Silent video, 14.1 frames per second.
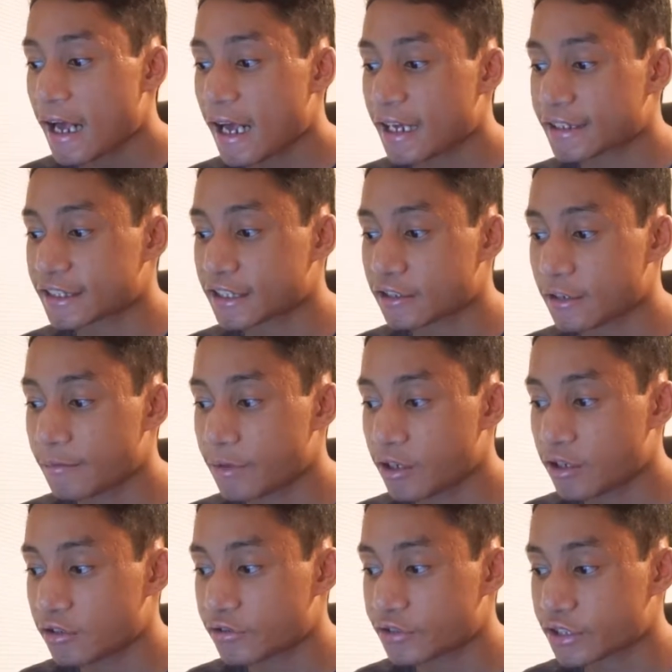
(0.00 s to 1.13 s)
as to
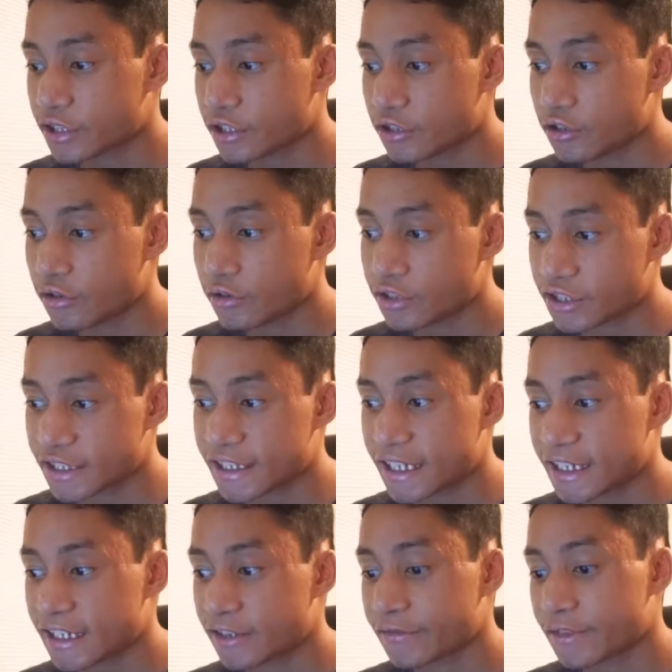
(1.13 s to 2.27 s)
compose to just
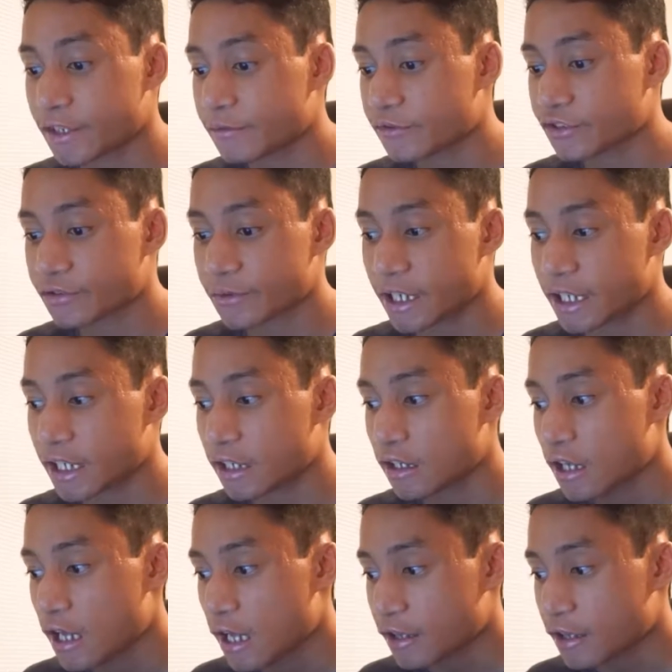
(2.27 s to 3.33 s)
getting the levels right.